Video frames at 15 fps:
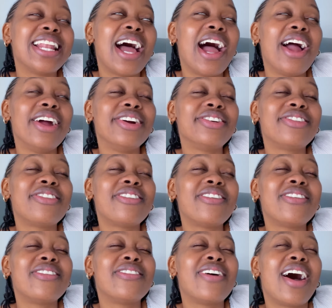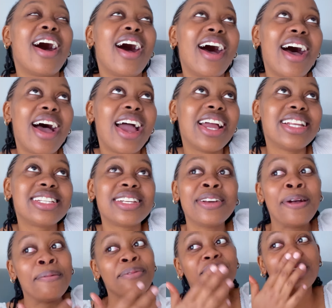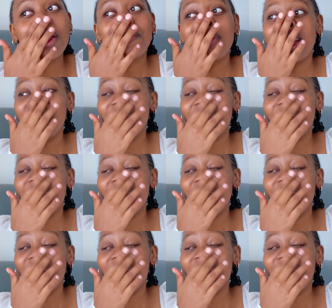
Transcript: I cried. But